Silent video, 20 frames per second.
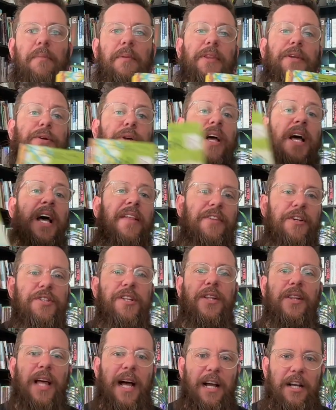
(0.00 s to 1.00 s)
But there's a
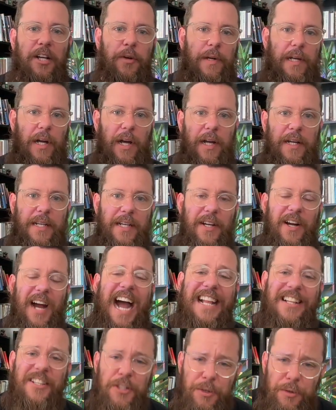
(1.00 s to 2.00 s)
lot going on here.
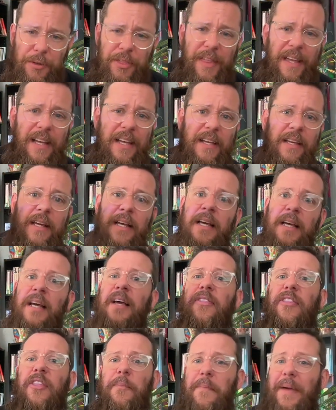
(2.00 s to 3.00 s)
I do think
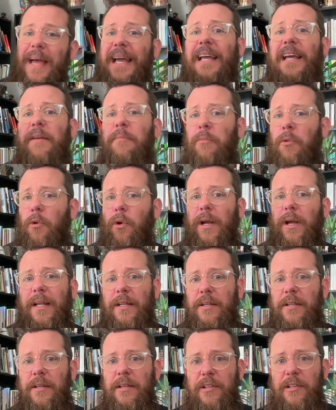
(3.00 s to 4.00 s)
the Megan
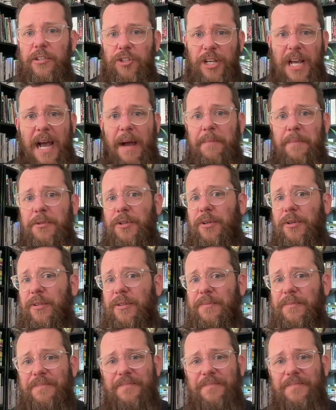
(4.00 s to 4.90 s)
Morgan chapter,